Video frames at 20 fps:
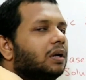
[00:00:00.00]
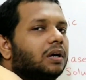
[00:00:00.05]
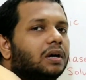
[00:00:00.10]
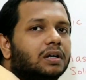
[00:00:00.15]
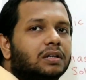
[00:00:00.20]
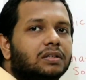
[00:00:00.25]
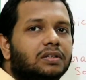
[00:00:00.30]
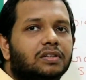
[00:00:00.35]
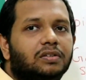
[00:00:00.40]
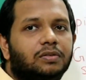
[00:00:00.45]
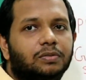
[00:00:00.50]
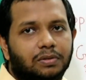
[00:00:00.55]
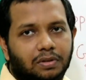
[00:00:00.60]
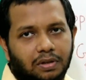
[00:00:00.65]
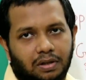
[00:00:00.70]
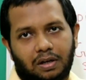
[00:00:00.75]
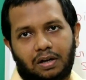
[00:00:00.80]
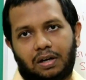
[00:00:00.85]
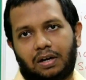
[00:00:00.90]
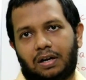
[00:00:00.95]
learn these
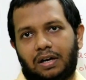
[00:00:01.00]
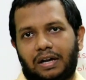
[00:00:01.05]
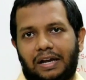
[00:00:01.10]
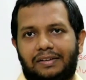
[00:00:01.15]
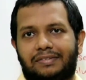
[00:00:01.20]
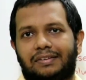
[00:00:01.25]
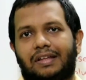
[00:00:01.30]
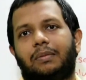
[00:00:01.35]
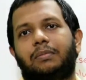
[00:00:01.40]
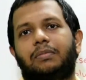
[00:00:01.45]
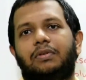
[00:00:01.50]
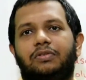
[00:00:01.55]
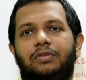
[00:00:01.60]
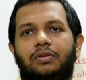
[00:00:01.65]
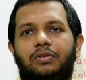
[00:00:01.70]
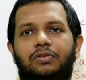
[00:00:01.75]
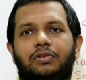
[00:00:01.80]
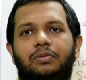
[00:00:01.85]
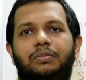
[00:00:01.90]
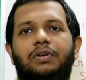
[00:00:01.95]
examples
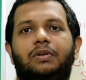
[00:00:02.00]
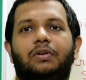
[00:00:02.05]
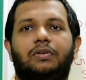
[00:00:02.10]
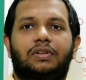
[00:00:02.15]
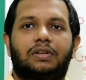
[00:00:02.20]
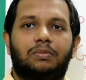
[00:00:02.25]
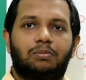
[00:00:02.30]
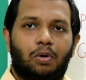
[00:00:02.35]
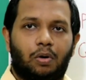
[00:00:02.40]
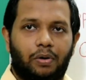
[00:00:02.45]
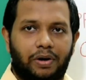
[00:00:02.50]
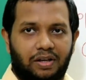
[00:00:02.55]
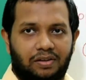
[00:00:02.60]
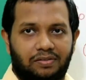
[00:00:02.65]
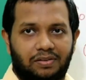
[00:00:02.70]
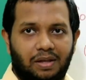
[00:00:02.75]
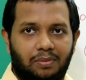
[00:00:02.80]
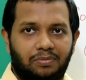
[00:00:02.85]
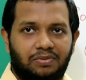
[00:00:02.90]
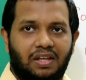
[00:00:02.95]
also, because in board
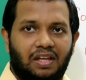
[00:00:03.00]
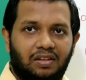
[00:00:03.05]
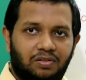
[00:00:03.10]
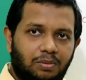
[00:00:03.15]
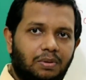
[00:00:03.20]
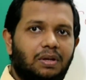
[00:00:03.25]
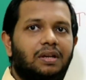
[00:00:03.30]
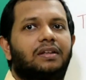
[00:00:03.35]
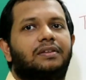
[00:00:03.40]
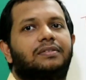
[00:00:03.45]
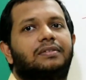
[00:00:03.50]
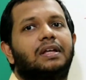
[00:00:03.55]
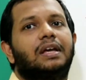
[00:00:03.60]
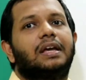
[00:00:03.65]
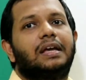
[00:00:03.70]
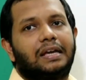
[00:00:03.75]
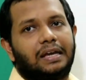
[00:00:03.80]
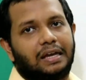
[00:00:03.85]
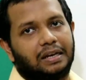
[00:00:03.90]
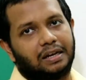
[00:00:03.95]
exams as well as
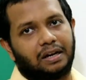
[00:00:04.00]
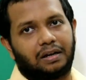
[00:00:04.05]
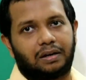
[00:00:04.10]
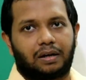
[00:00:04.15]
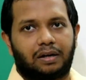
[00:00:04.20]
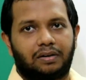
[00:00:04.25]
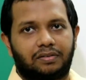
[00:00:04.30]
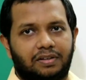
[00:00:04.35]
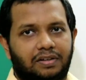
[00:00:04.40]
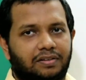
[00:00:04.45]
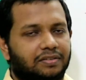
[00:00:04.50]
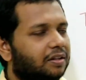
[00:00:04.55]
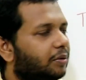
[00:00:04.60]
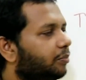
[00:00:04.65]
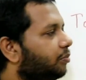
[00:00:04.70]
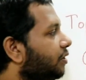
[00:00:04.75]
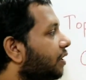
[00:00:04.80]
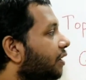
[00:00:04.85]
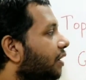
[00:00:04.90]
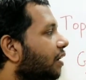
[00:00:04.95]
in entrance
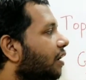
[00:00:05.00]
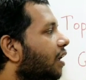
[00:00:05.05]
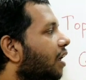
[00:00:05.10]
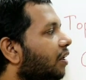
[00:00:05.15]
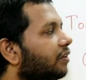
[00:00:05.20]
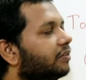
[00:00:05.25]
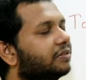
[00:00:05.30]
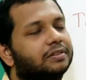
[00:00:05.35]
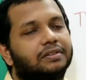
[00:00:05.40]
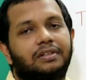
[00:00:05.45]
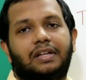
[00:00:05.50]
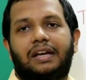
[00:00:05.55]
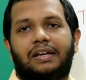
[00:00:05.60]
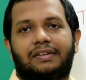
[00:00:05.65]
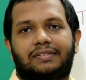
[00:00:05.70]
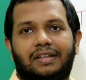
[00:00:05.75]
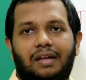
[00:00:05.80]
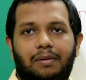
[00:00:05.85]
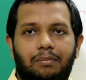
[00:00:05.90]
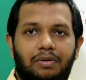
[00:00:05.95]
exams, they can ask the
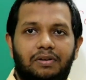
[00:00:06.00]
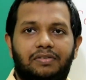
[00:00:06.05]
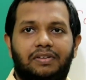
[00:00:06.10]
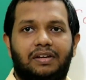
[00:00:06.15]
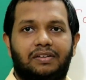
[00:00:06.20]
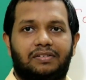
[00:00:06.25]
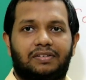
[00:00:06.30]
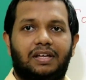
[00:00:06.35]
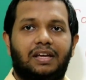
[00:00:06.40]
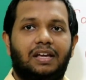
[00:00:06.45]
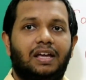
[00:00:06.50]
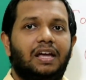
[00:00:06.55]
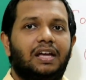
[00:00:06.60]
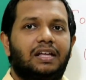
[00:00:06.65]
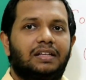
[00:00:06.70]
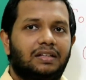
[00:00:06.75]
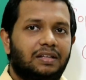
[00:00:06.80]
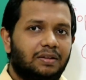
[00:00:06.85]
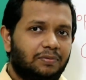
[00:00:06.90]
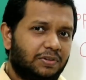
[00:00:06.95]
examples and say
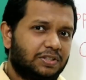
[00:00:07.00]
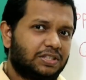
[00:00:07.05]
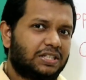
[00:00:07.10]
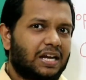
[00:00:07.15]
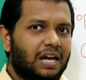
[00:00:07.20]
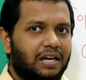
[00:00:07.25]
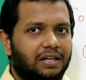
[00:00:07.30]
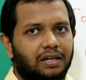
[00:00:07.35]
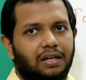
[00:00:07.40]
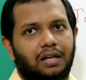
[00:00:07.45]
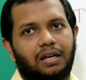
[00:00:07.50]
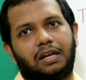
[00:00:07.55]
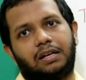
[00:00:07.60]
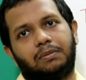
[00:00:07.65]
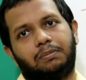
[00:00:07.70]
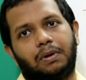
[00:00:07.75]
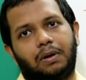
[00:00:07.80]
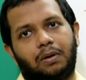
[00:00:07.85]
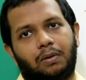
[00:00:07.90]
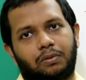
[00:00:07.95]
which category
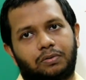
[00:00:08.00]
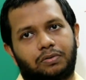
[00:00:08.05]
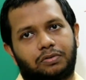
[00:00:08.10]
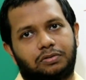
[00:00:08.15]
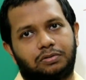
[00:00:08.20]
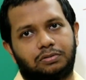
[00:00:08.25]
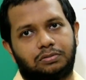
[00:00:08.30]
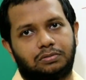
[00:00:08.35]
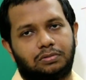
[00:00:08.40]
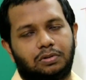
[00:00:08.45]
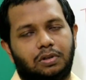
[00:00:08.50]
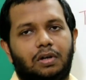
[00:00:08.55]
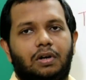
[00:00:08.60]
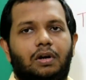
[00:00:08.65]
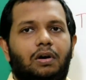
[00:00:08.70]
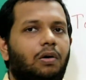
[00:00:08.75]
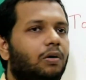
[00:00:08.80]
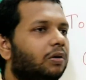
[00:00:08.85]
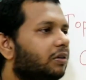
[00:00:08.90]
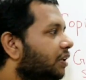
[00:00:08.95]
it belongs to,
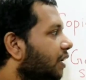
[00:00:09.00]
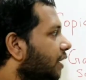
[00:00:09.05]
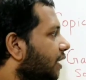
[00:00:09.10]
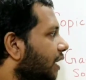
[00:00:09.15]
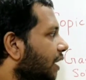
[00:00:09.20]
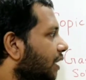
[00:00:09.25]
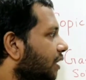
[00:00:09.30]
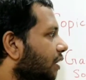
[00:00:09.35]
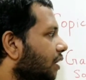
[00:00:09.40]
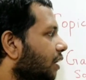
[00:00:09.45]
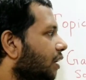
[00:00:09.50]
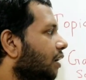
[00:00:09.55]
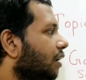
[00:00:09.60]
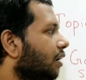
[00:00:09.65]
or they can